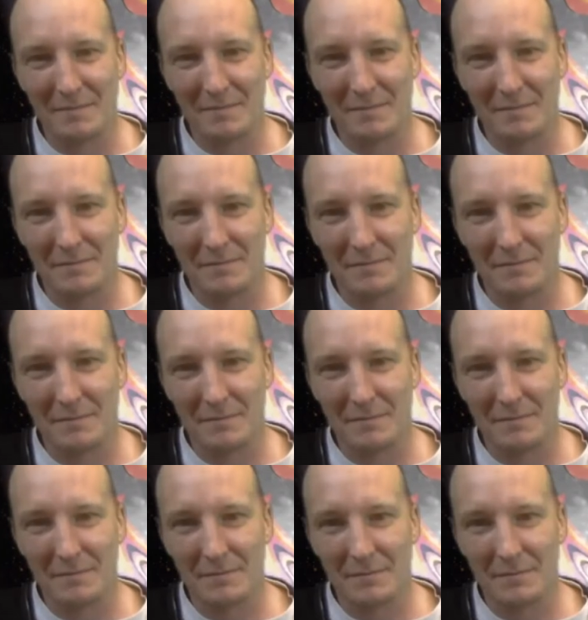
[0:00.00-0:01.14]

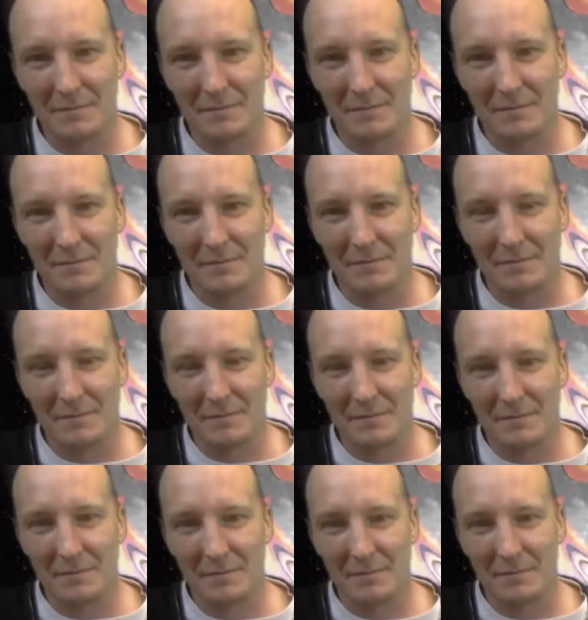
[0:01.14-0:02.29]

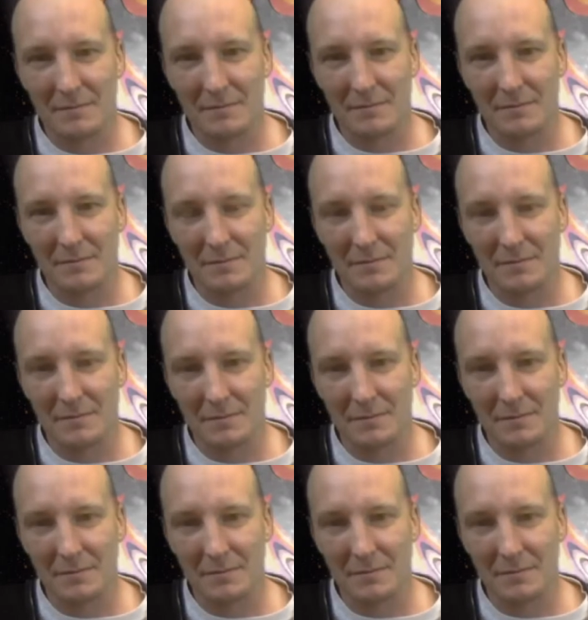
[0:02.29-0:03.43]

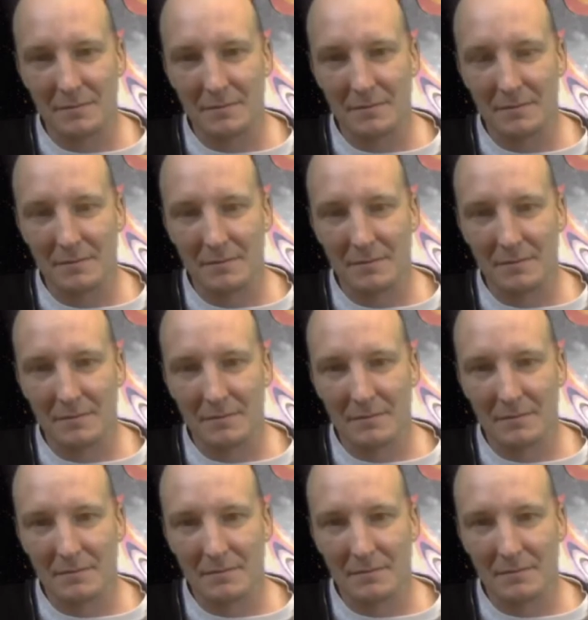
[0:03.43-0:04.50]
(not speaking)